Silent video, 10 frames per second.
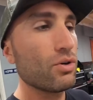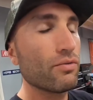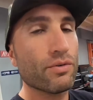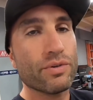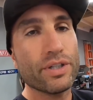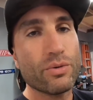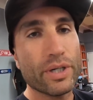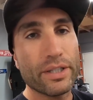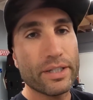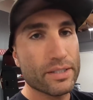go over it really
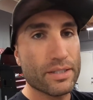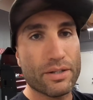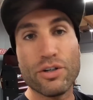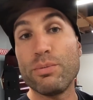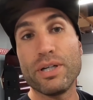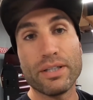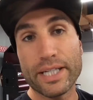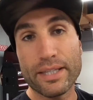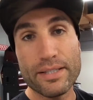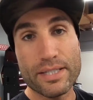quickly because it could be a
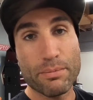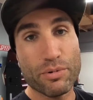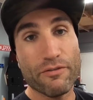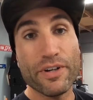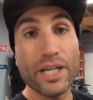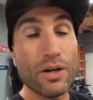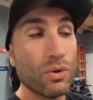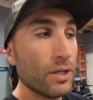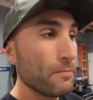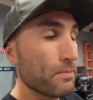lengthy separate
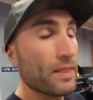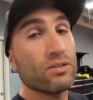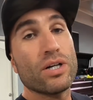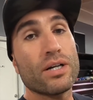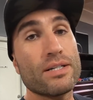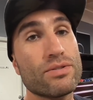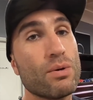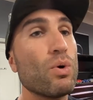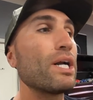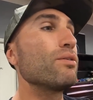video. A lot of guys will say,
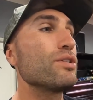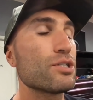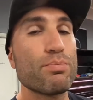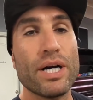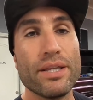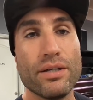why don't you just buy